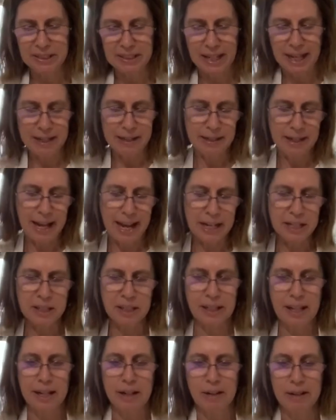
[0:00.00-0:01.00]
And
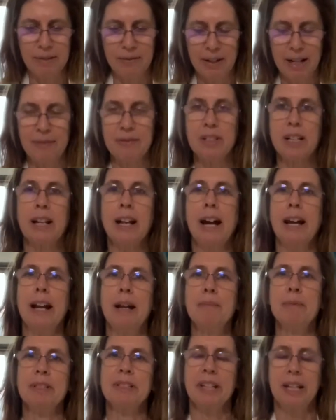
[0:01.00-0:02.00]
actually, I don't even have to cut.
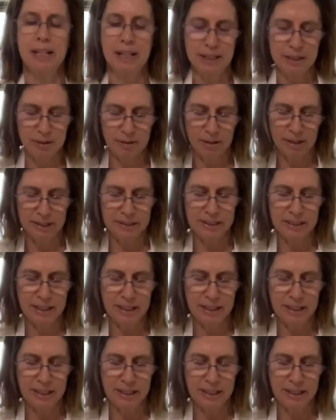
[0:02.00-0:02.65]
I'm just gonna do this